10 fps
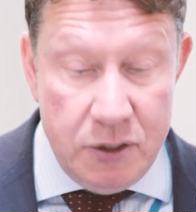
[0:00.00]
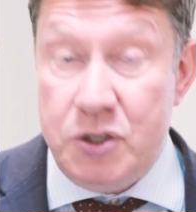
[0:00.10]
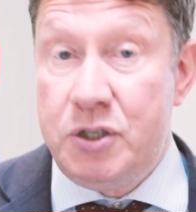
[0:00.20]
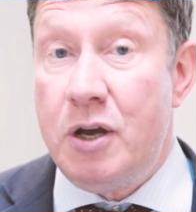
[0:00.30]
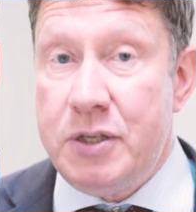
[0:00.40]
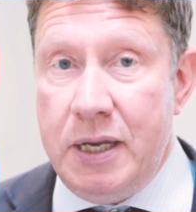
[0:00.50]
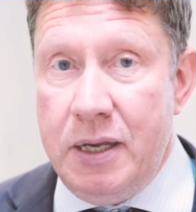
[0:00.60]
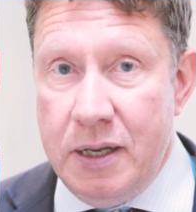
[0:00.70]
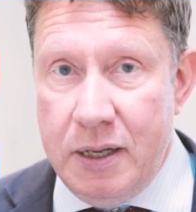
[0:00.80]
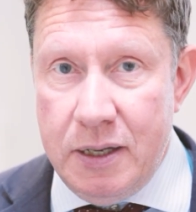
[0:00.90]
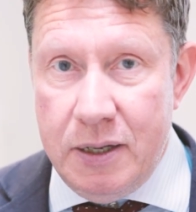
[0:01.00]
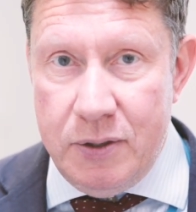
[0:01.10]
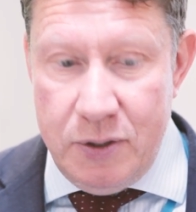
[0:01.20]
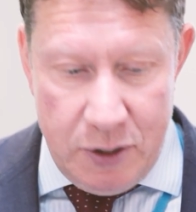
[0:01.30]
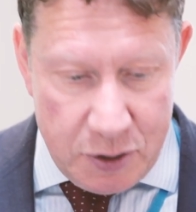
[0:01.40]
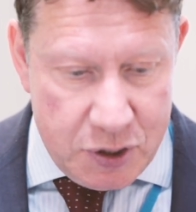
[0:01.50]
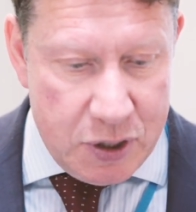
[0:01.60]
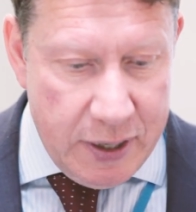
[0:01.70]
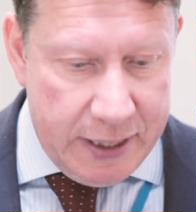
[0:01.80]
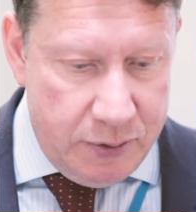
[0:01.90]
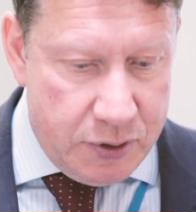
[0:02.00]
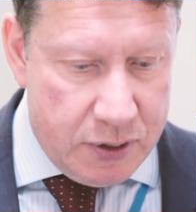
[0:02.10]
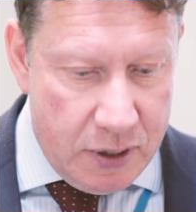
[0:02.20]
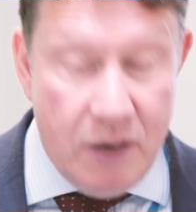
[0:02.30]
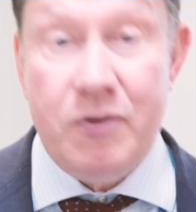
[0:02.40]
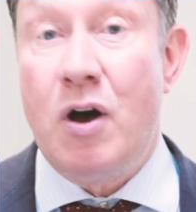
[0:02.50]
study the science of